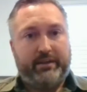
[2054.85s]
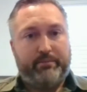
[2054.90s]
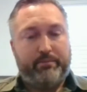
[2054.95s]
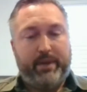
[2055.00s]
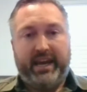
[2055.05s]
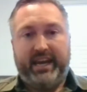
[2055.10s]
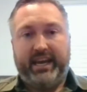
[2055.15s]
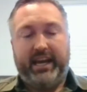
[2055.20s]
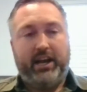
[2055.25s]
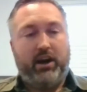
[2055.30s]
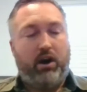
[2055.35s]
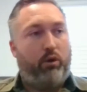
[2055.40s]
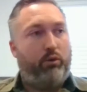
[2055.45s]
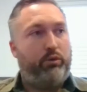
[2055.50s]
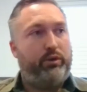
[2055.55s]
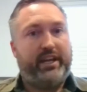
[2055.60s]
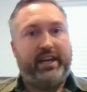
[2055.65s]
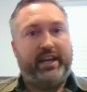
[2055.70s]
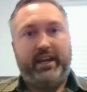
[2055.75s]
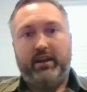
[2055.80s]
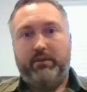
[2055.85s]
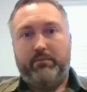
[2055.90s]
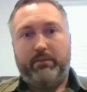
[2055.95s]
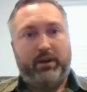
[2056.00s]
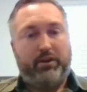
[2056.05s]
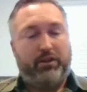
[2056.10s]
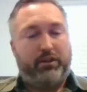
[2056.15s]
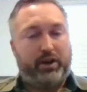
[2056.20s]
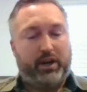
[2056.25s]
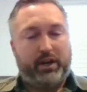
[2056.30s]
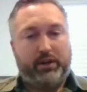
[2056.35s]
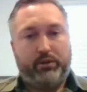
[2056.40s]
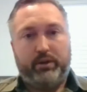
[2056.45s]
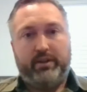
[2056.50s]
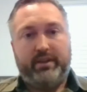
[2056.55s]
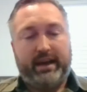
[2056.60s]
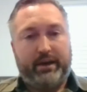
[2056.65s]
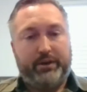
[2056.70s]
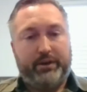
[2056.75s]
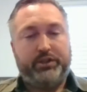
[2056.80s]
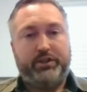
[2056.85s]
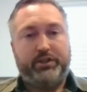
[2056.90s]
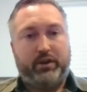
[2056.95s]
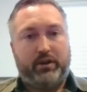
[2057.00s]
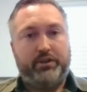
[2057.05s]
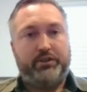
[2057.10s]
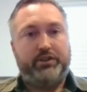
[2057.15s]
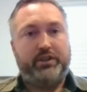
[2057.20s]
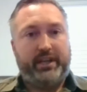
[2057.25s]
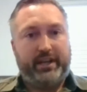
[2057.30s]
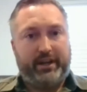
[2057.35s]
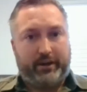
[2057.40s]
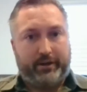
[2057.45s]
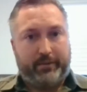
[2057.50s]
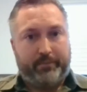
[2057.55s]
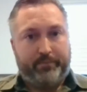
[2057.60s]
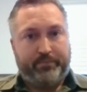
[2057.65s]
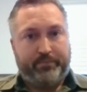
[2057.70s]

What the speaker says: making only about $33,000 a year,